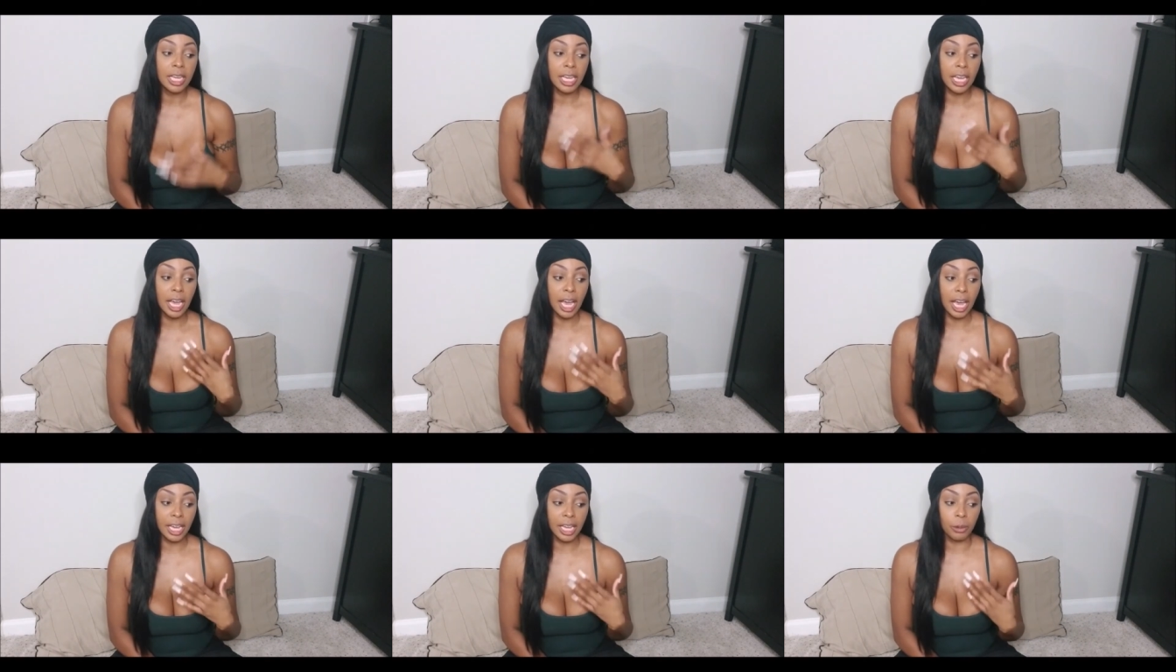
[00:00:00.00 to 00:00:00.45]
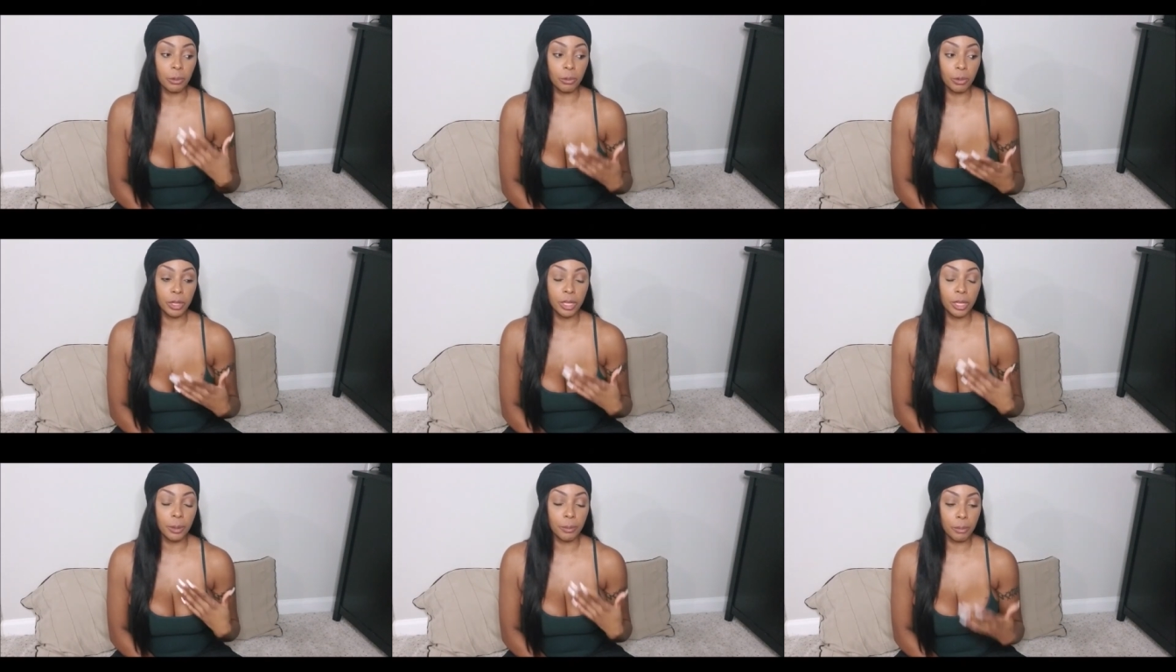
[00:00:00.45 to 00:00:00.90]
I get
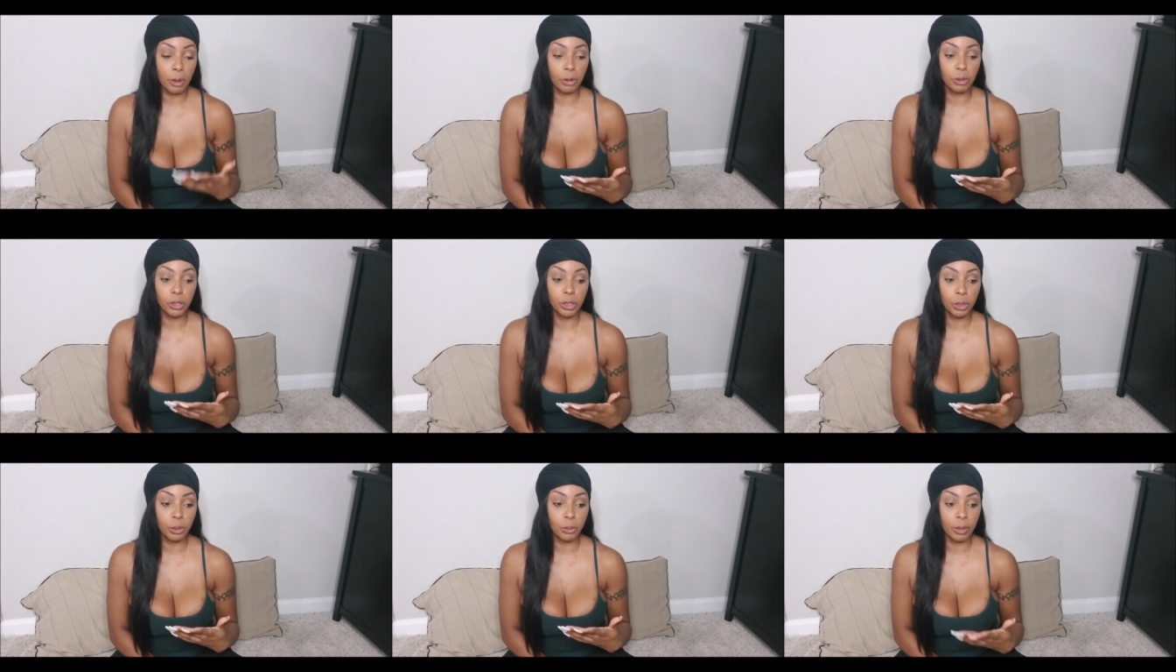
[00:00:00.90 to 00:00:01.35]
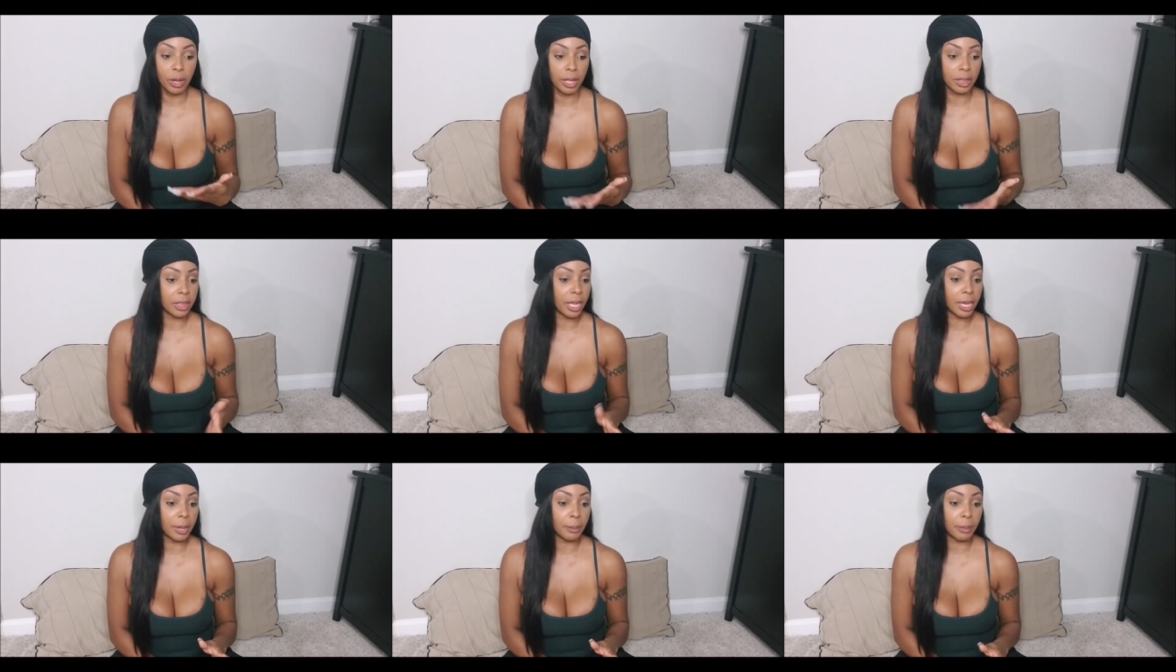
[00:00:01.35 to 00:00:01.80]
really emotional when I
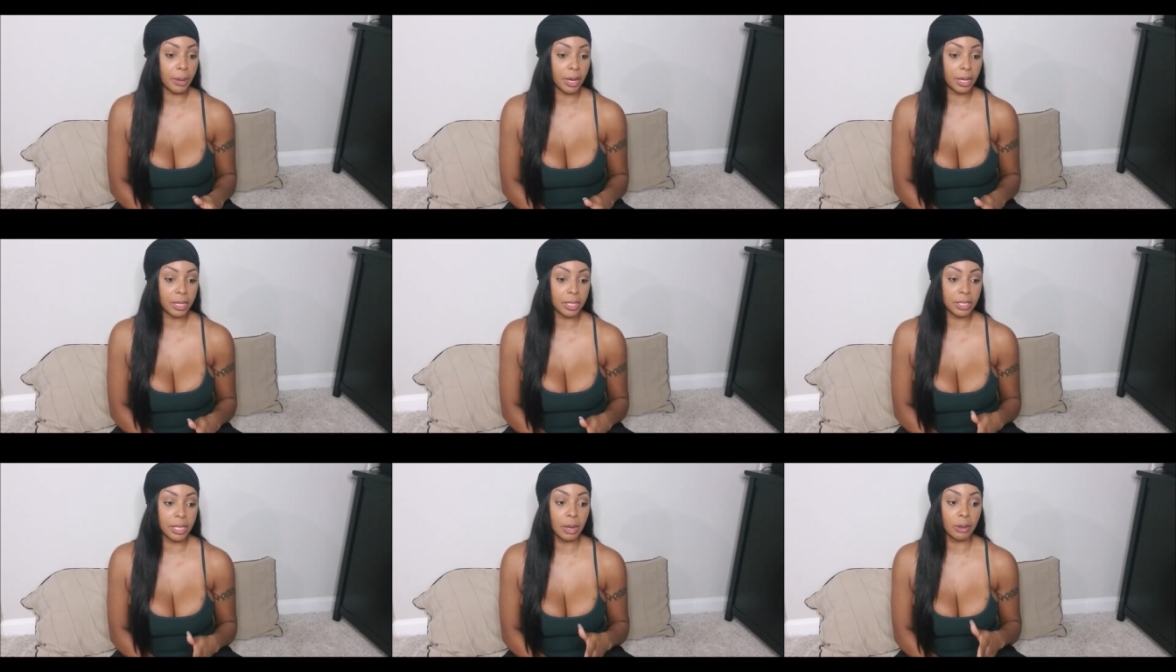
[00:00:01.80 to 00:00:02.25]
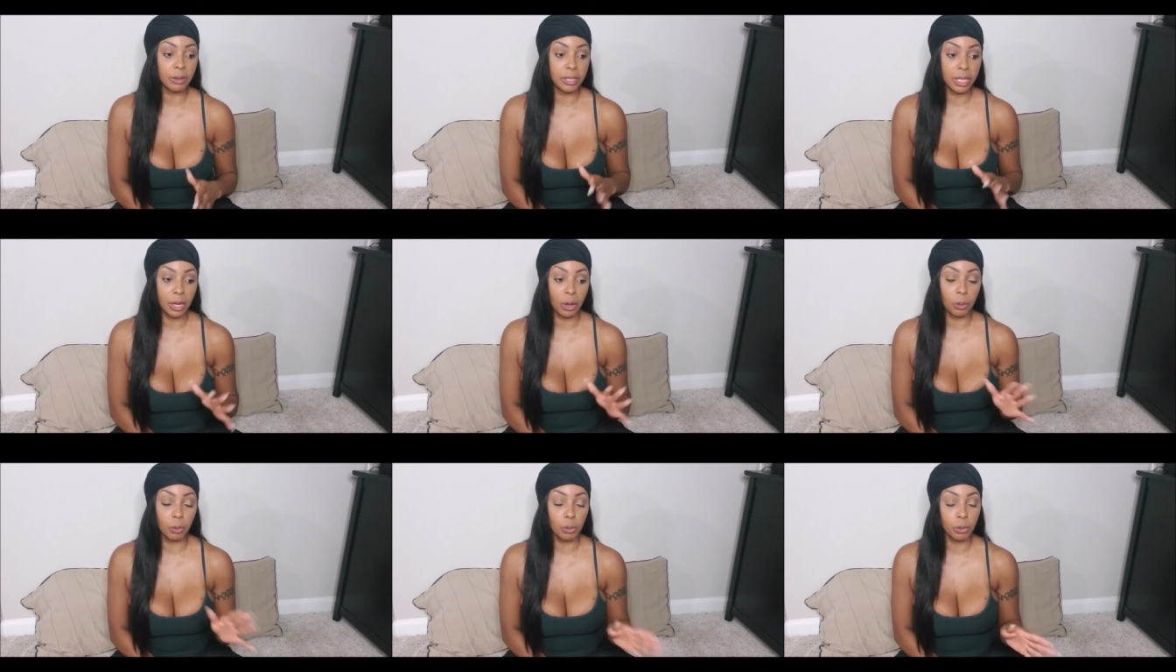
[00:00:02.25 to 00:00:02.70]
think about it because that was
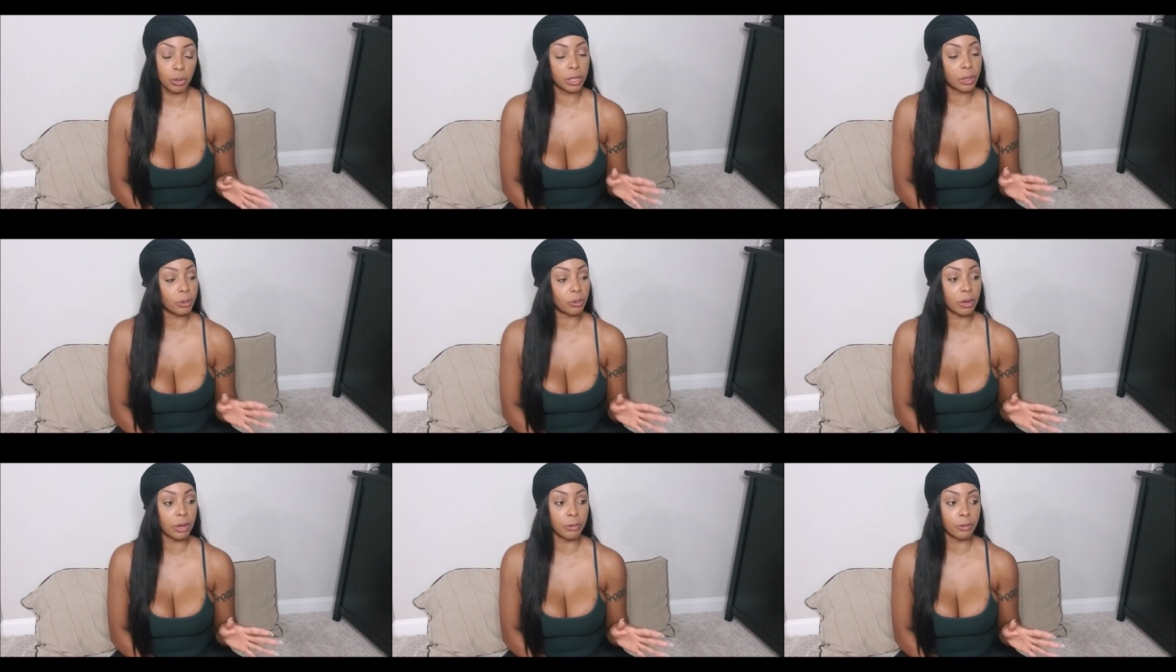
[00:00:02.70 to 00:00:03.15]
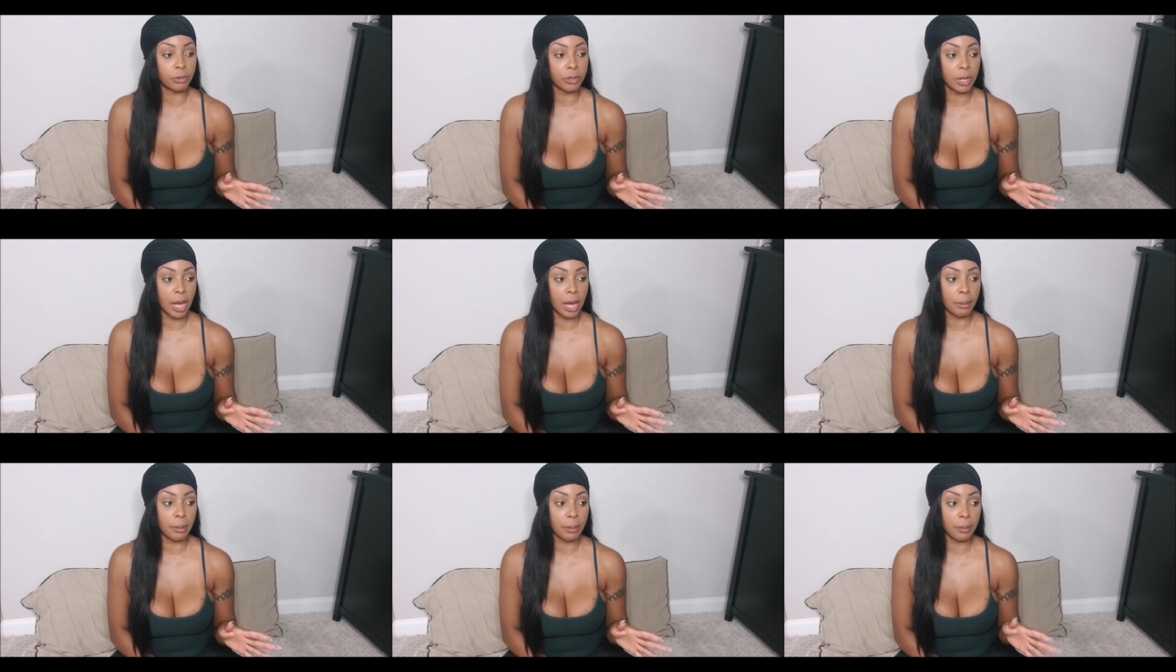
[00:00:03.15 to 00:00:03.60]
like a really rough
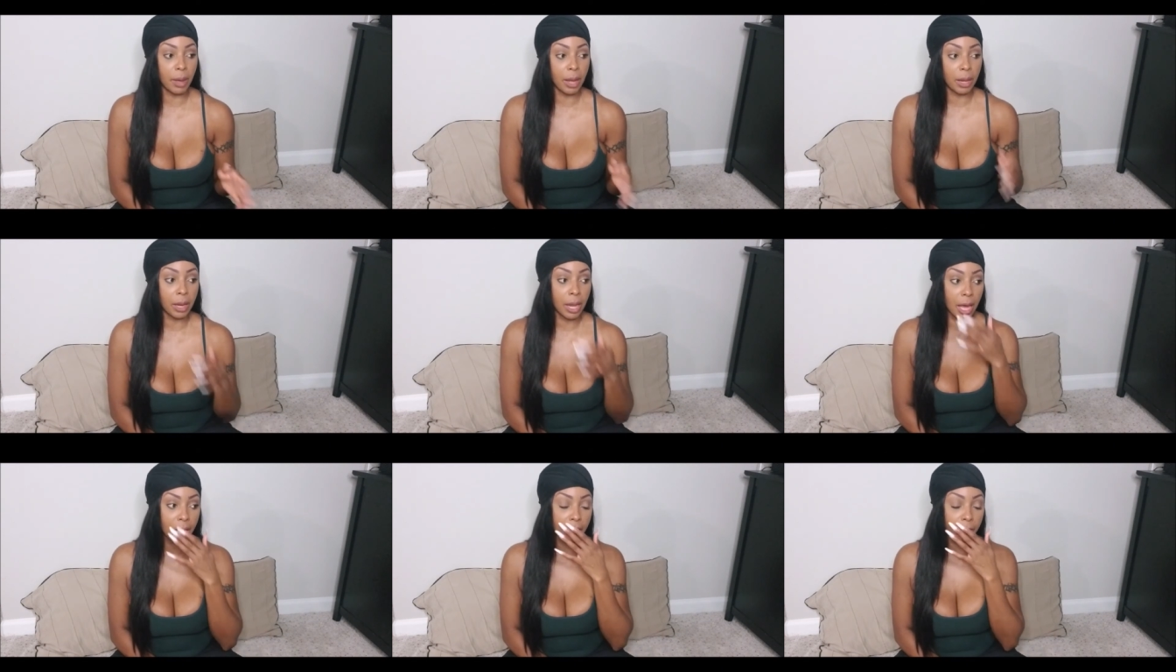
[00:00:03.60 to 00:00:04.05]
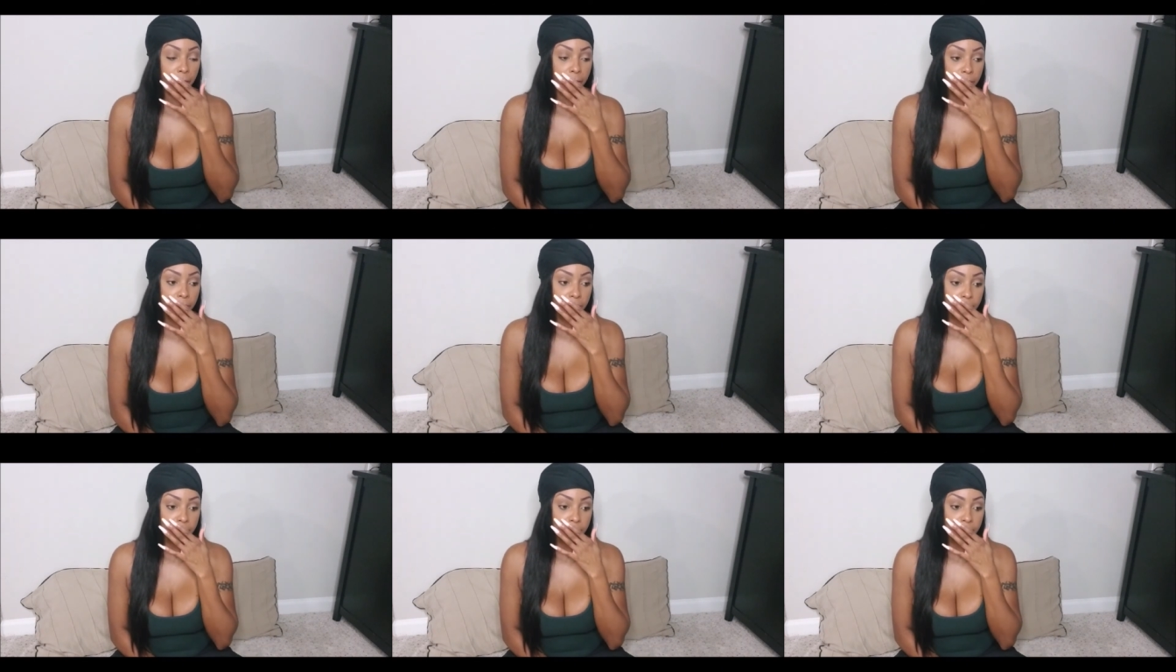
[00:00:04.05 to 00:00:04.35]
time in my life.